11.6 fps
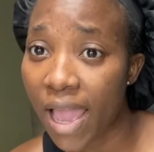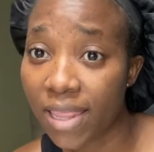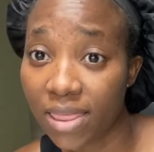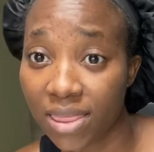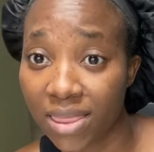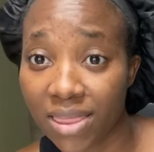
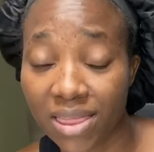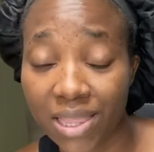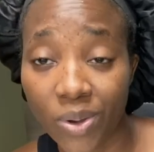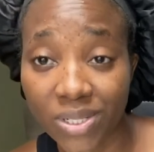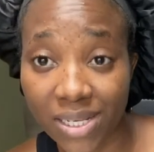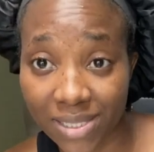And
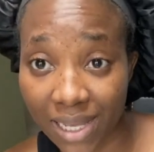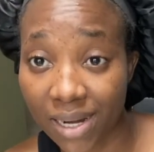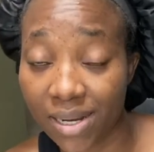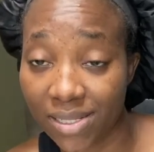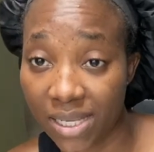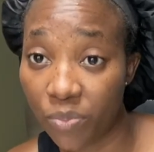that was
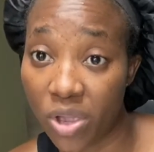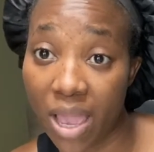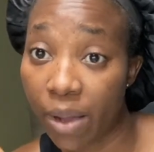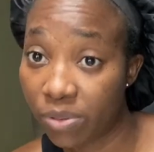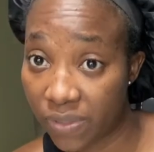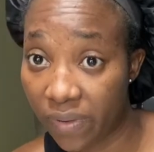exactly the same way
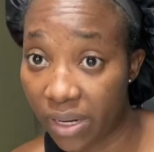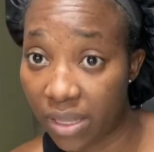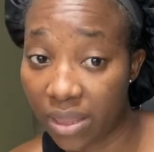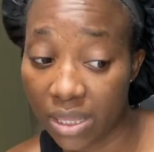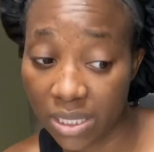I was feeling.